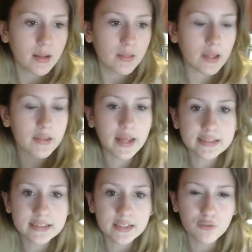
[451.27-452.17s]
Let
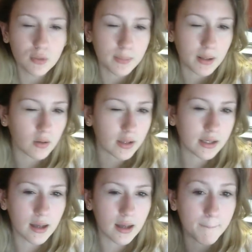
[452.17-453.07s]
that sit for about
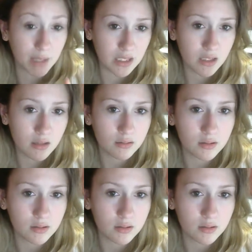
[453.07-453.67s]
like a minute.